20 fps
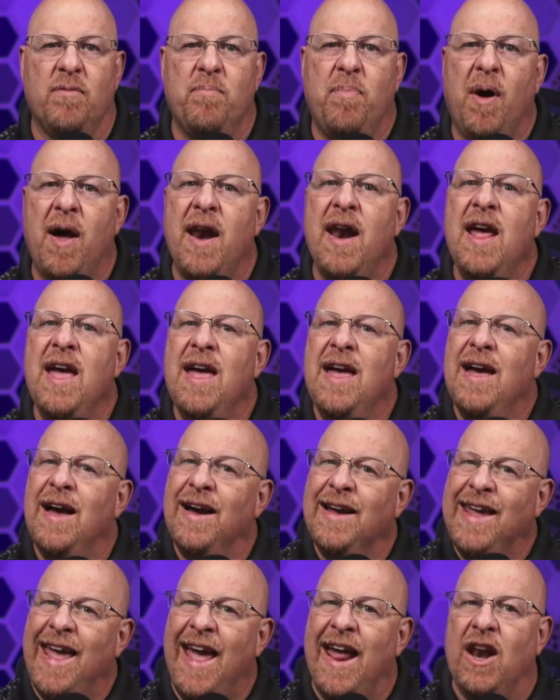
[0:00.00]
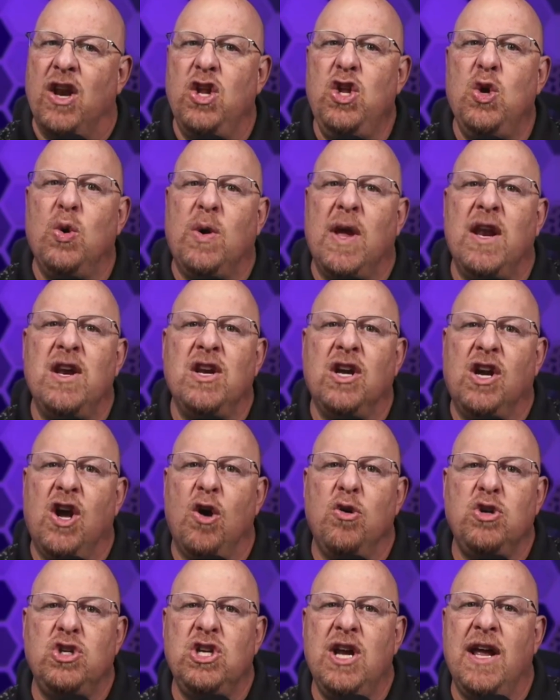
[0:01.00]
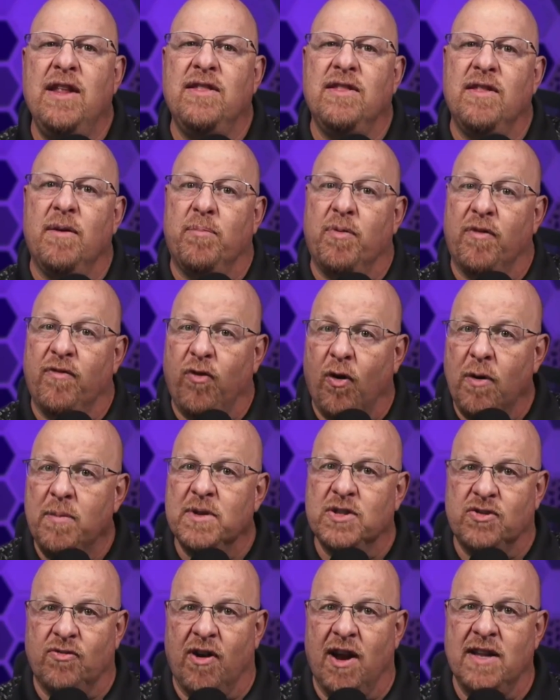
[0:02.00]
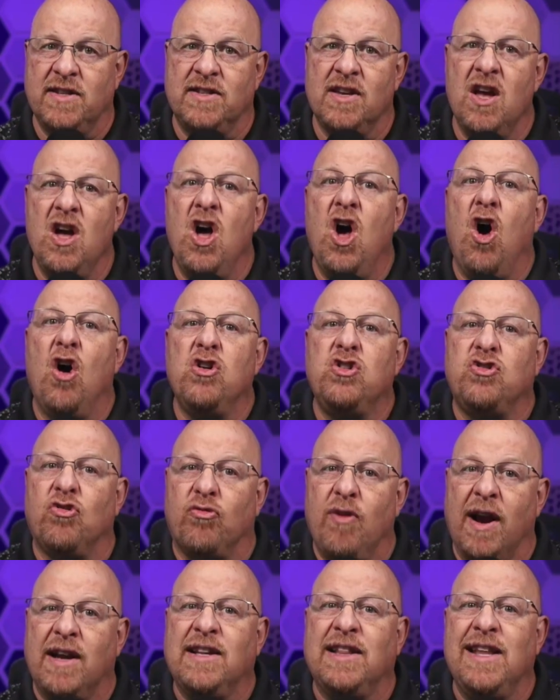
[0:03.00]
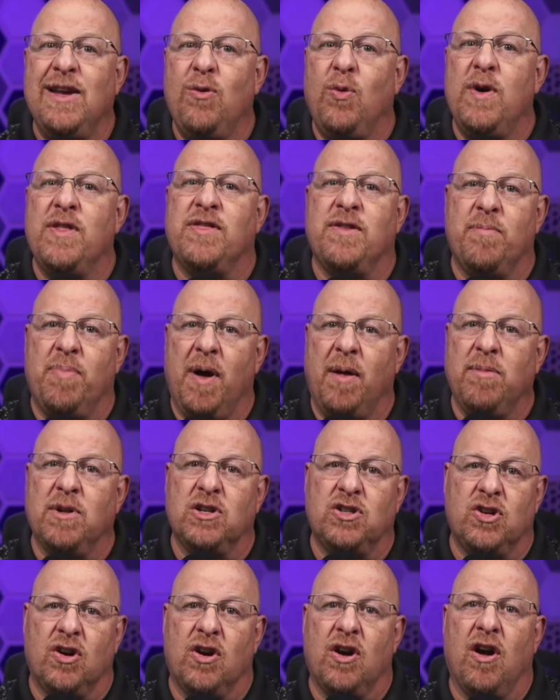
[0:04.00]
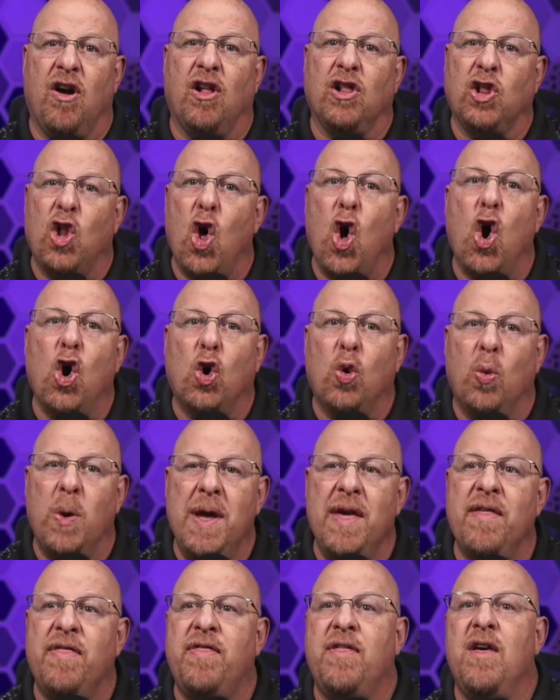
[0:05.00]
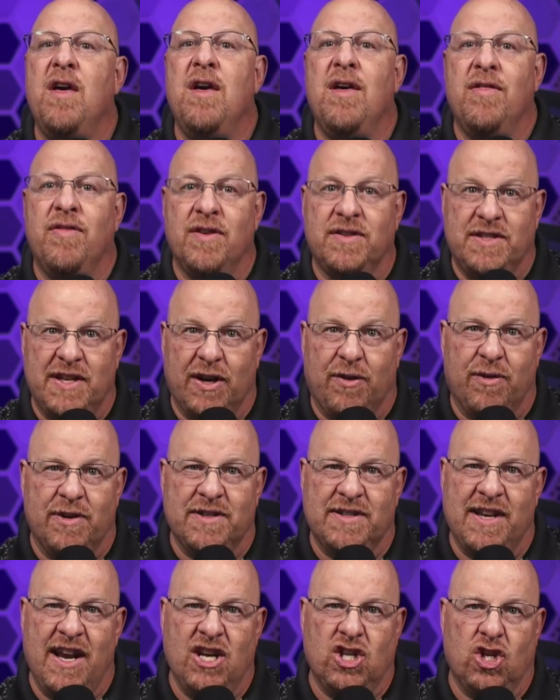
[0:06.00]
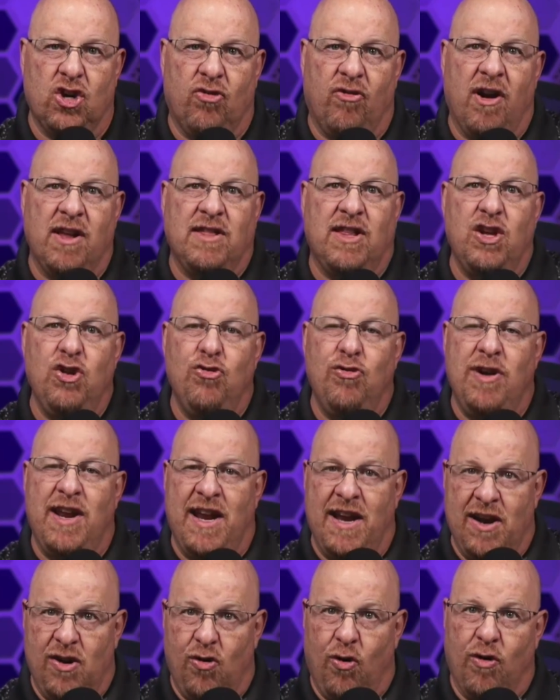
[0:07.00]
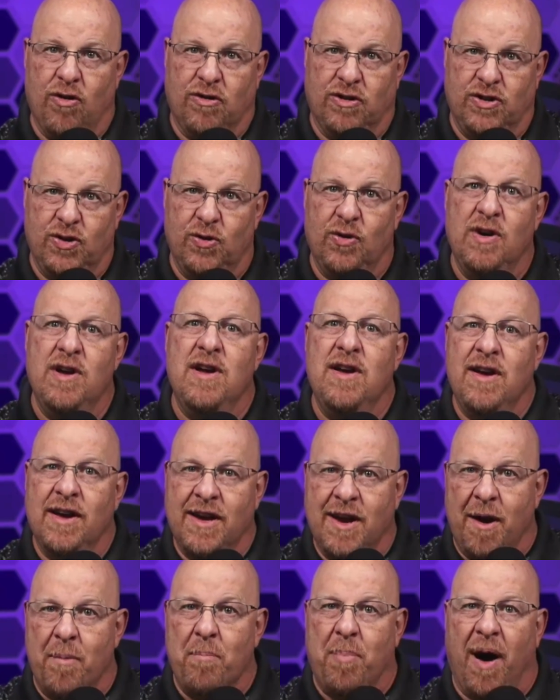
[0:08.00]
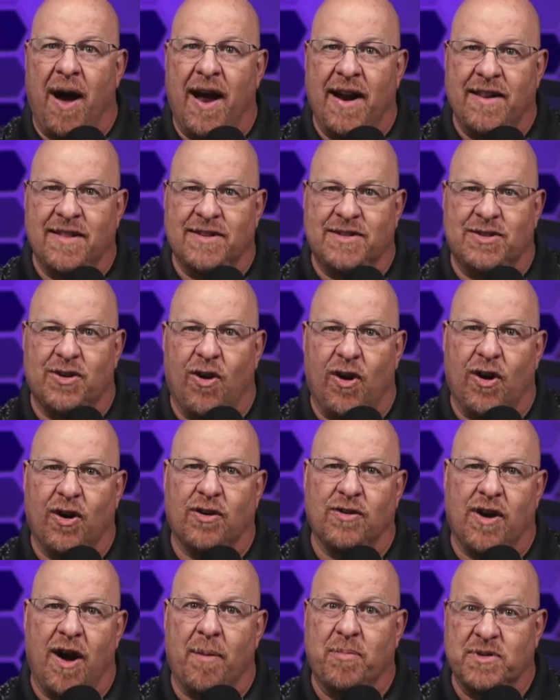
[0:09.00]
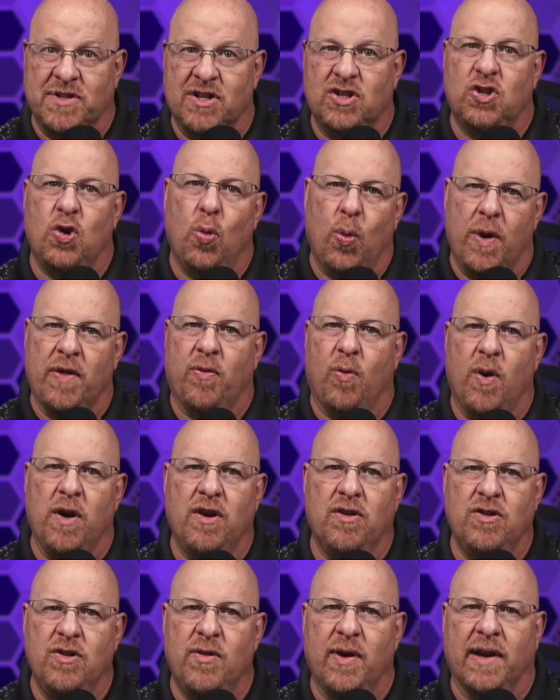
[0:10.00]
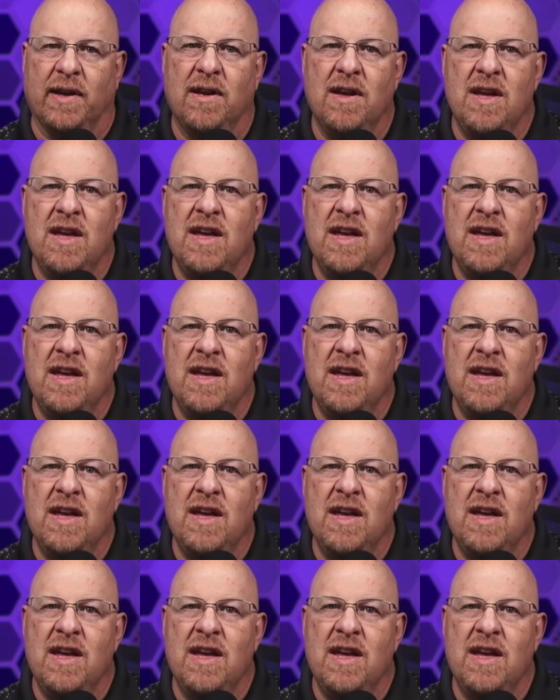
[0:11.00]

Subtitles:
But again, you can negotiate the performance rights directly with the publisher, along with the synchronization right that you need in order to combine the song composition with what you're doing.